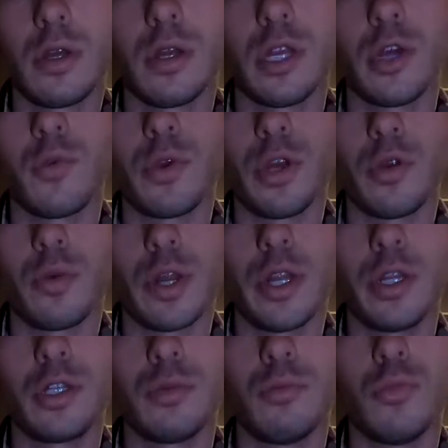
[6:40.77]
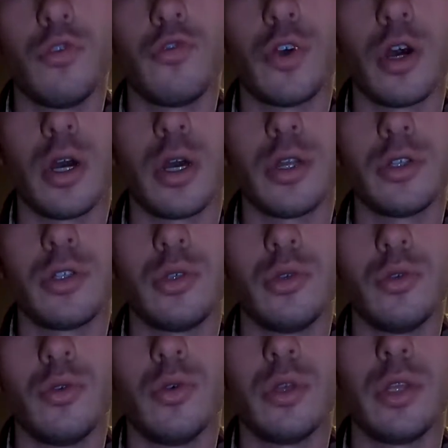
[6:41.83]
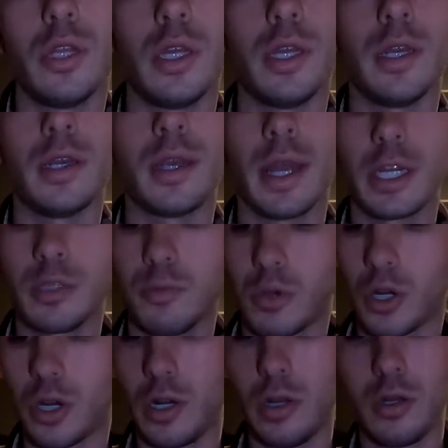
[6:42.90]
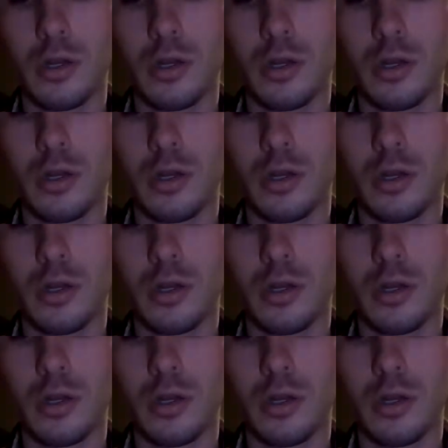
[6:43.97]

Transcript: And then we are ready to move on to the next part